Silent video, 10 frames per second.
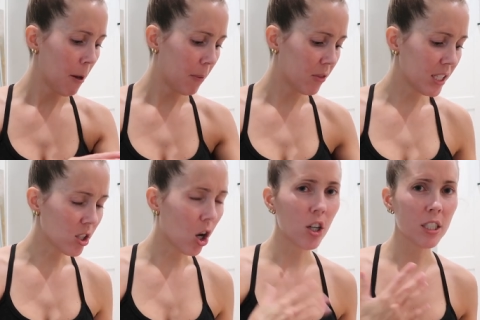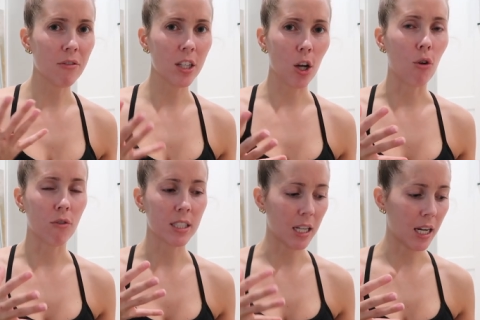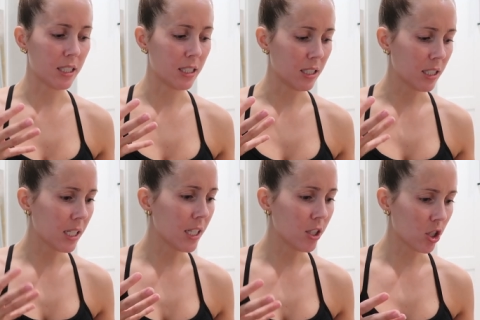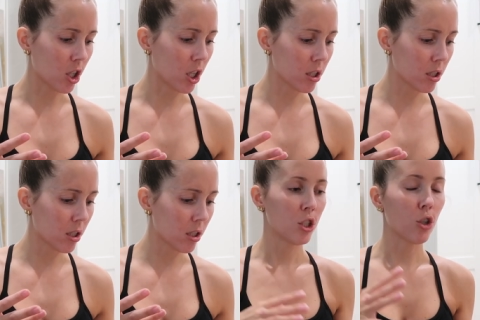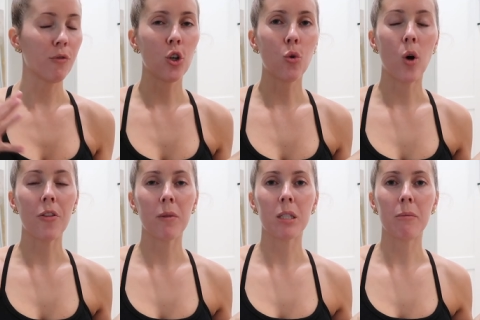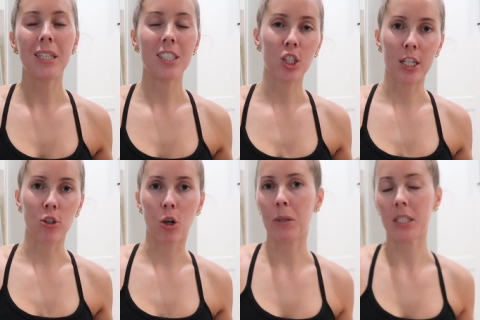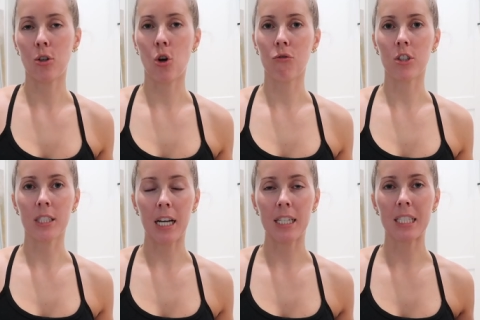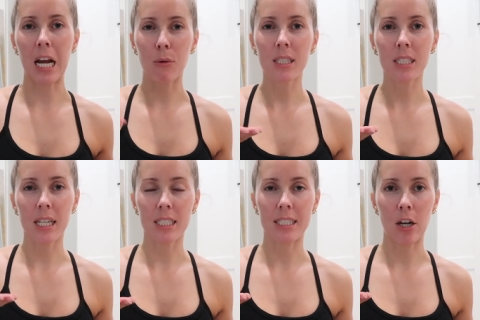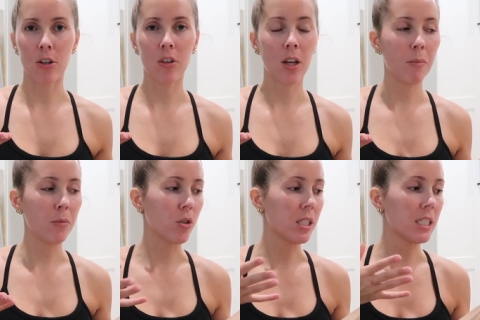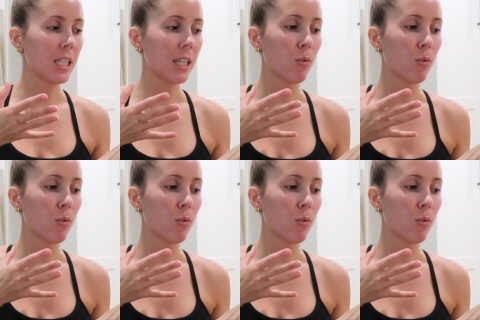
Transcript: But these are definitely oversized t-shirts. So if you don't want them to be ginormous and oversized, I would size down on them. You can see